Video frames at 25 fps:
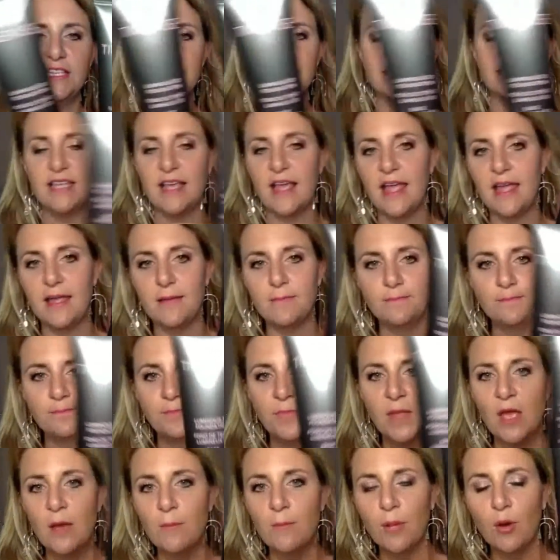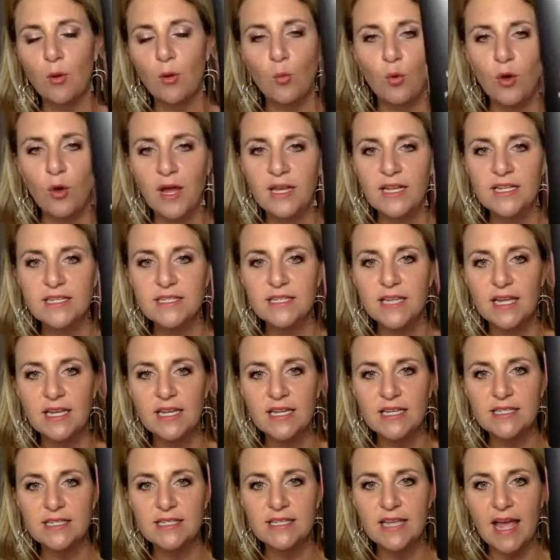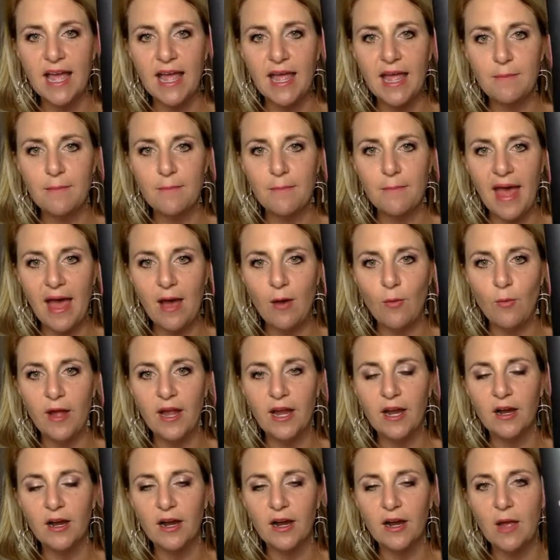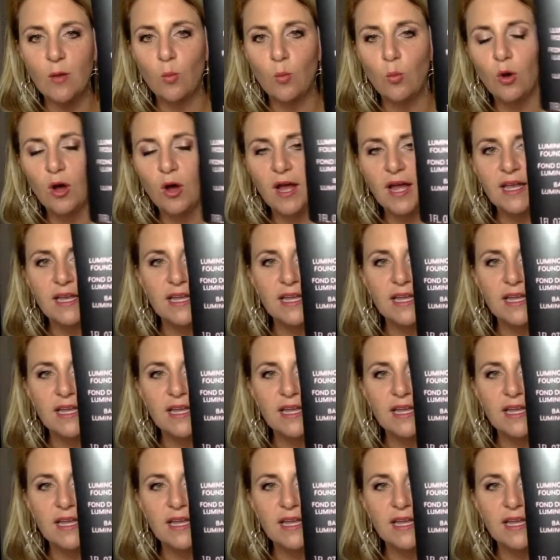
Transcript: same, but one is going to say matte wear and one